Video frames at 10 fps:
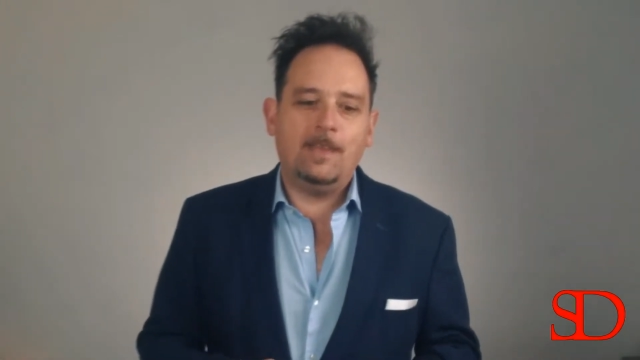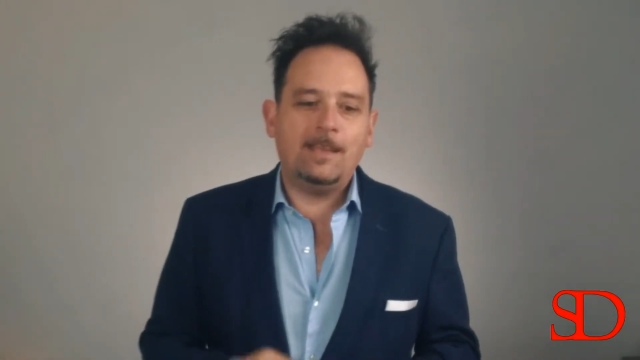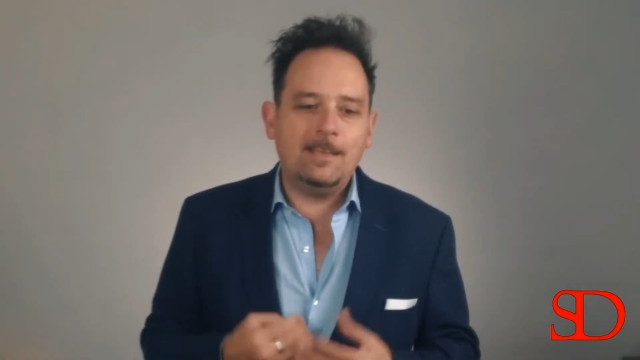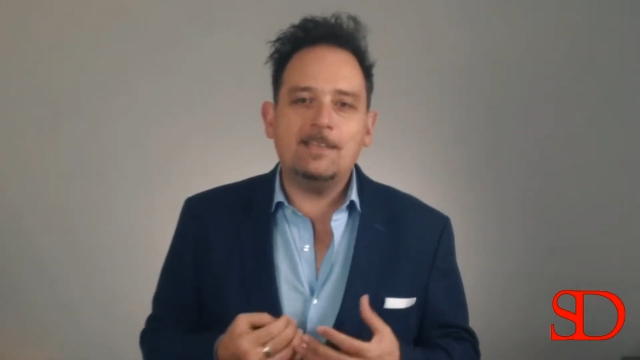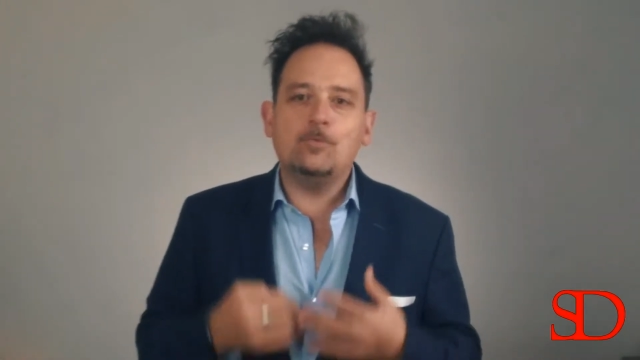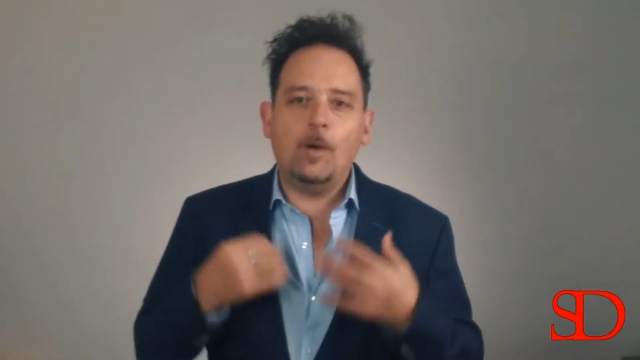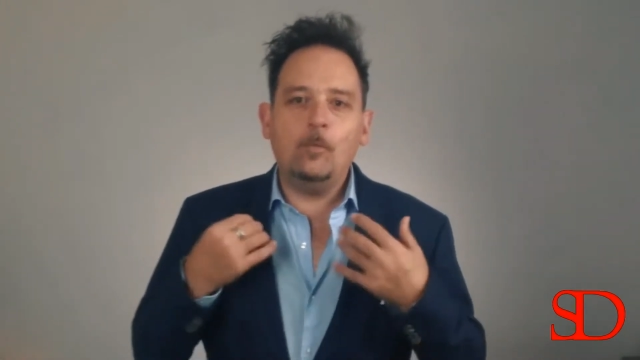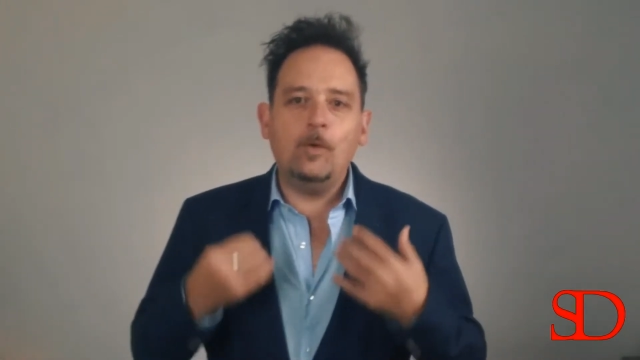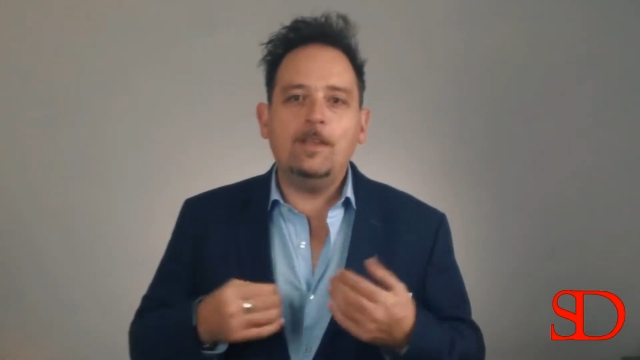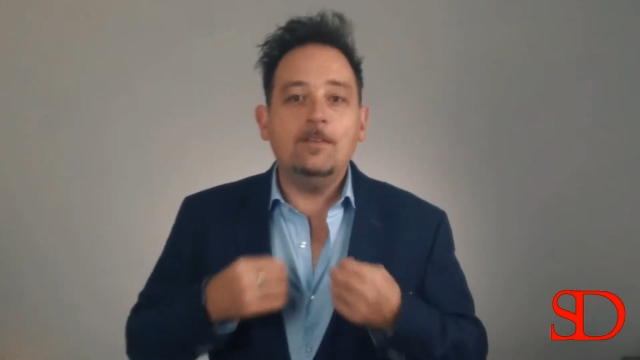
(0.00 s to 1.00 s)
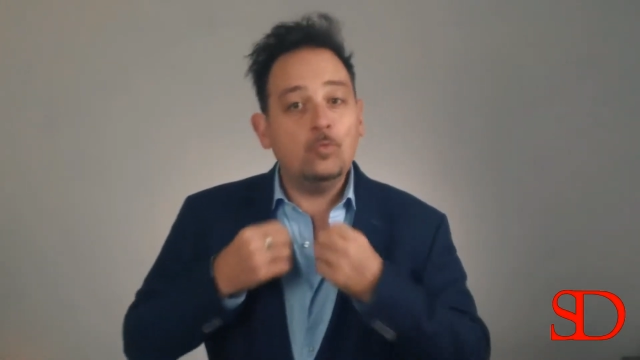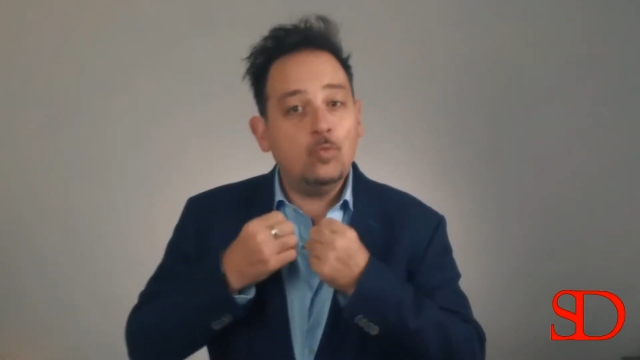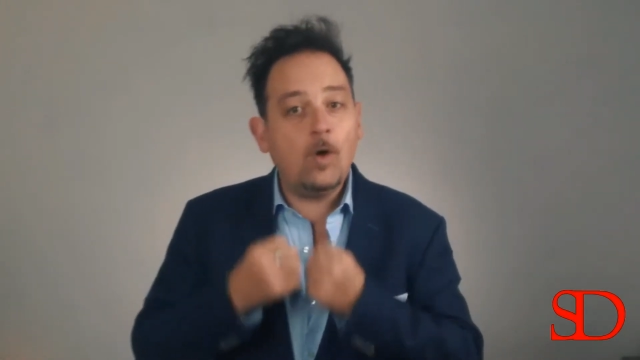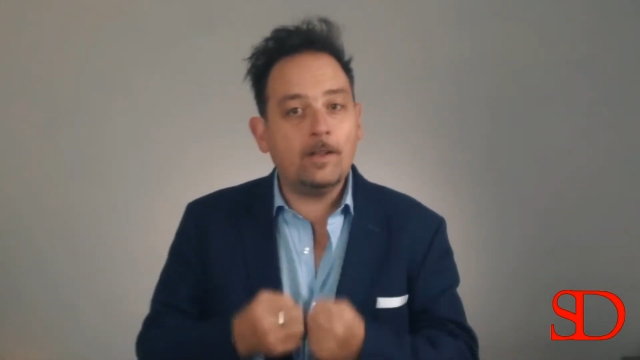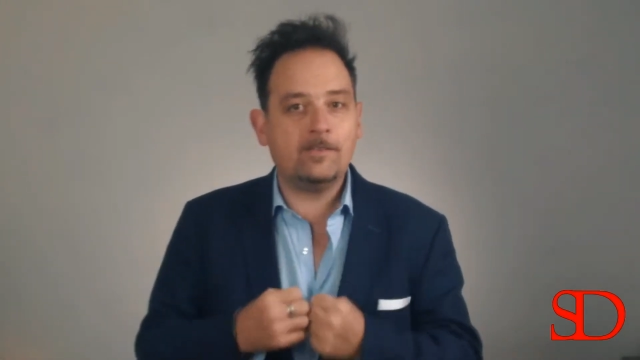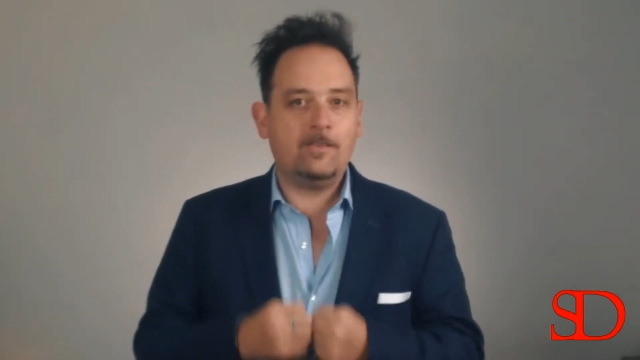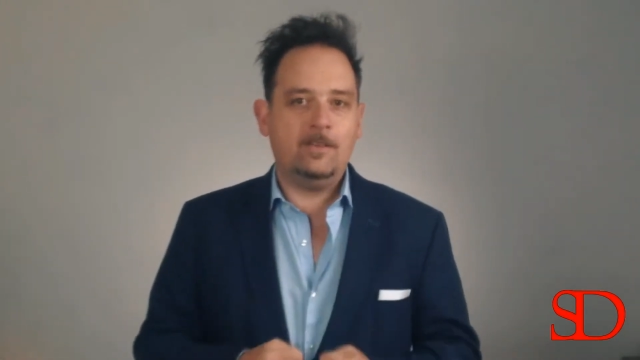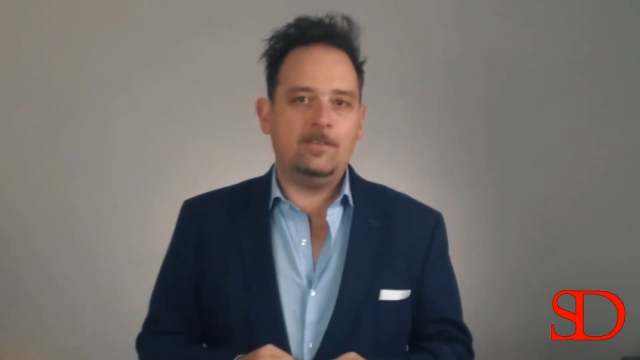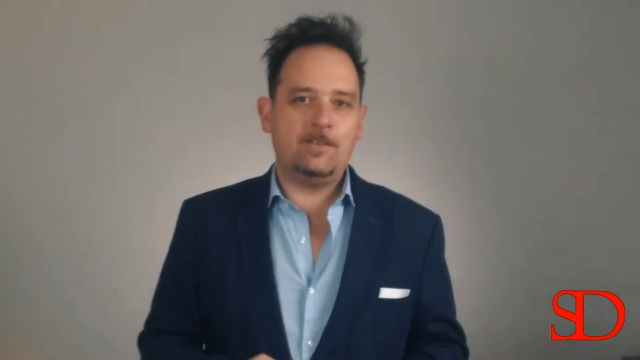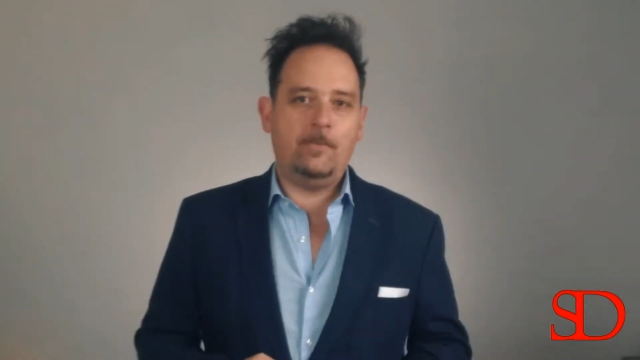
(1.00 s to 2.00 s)
That is when we want
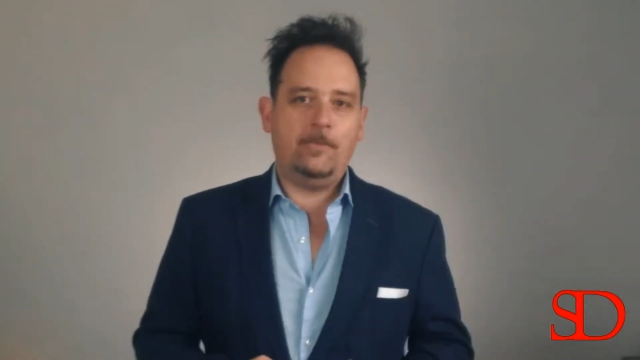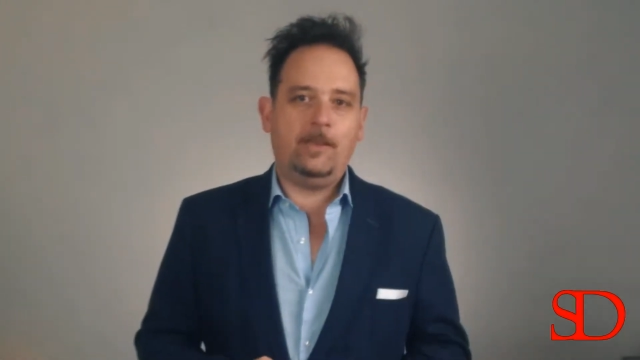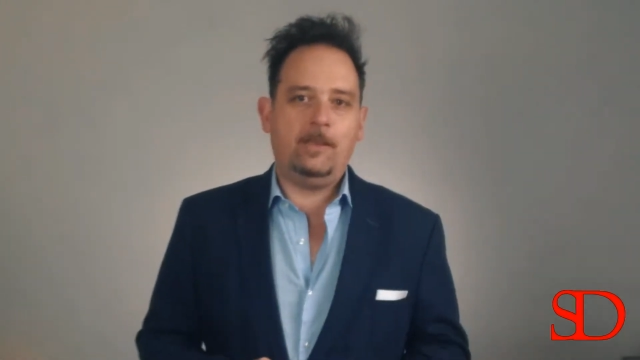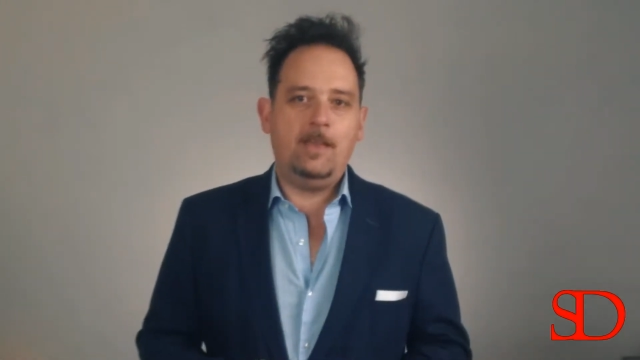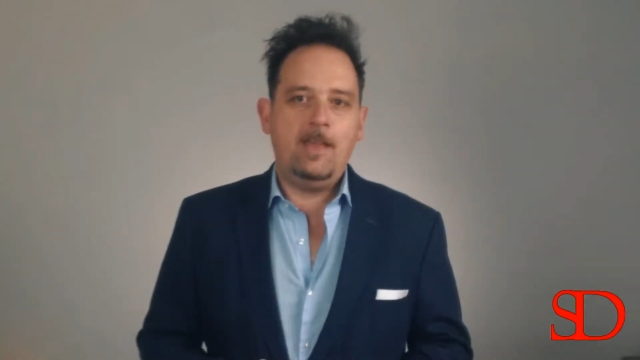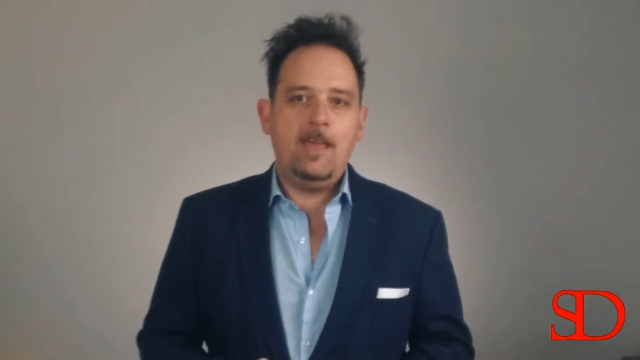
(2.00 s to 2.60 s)
something,